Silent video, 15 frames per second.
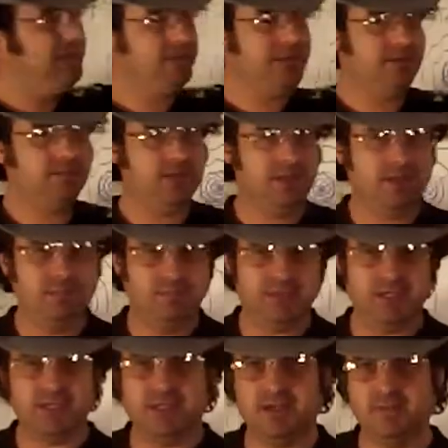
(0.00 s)
beam
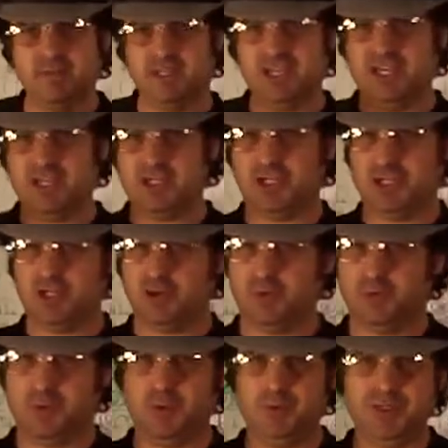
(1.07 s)
becomes a
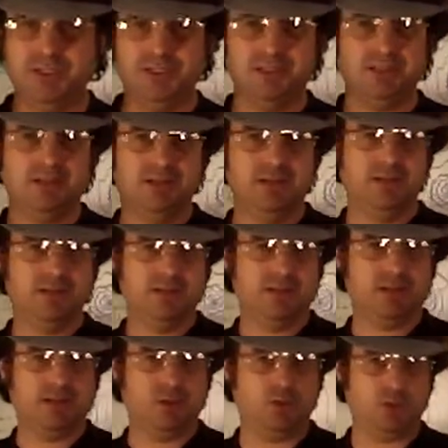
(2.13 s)
congruent
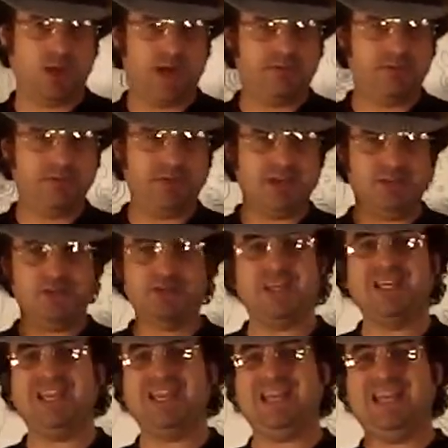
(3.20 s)

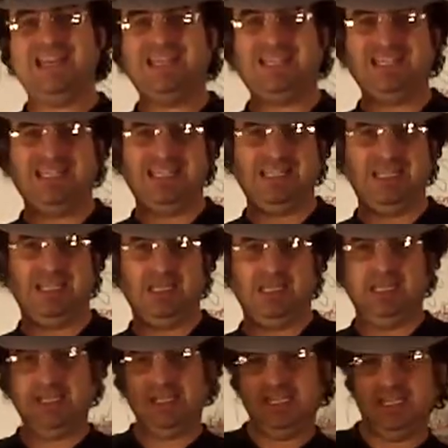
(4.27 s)
gravimetric entity.
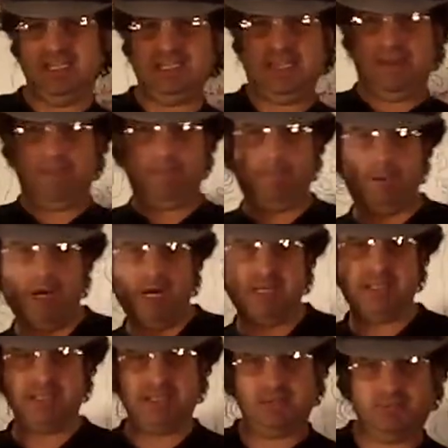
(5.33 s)
It is a
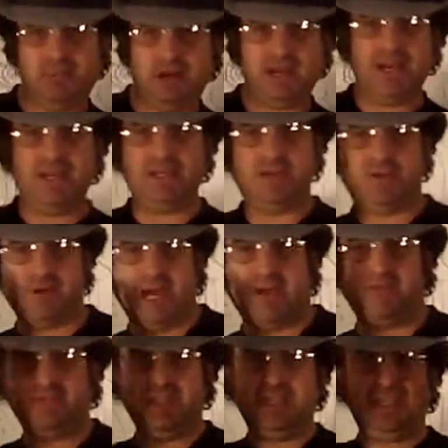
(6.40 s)
bonded by
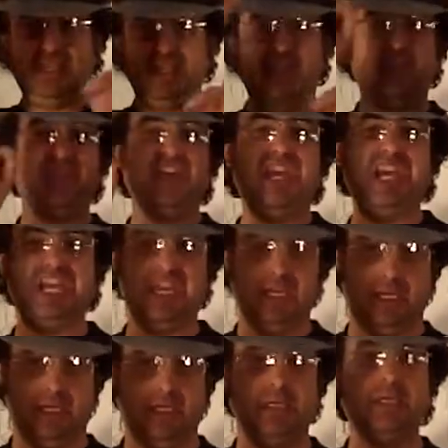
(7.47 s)
gravity thing
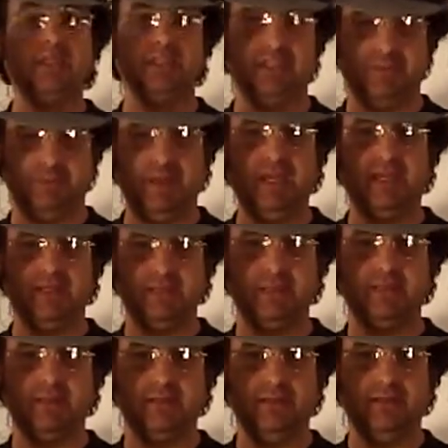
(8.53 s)
in
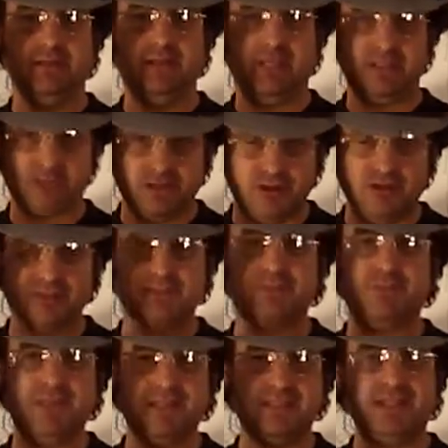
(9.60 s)
space, as long as
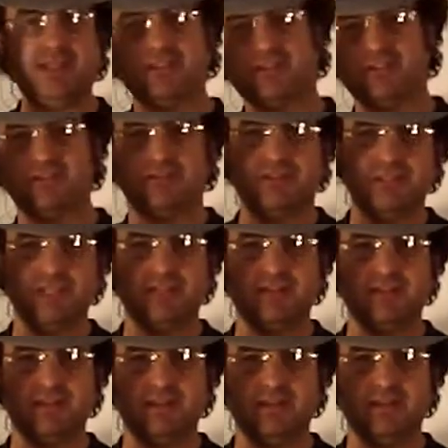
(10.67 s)
it maintains a certain
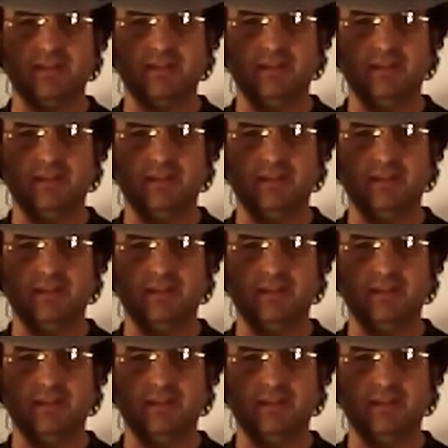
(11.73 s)
density.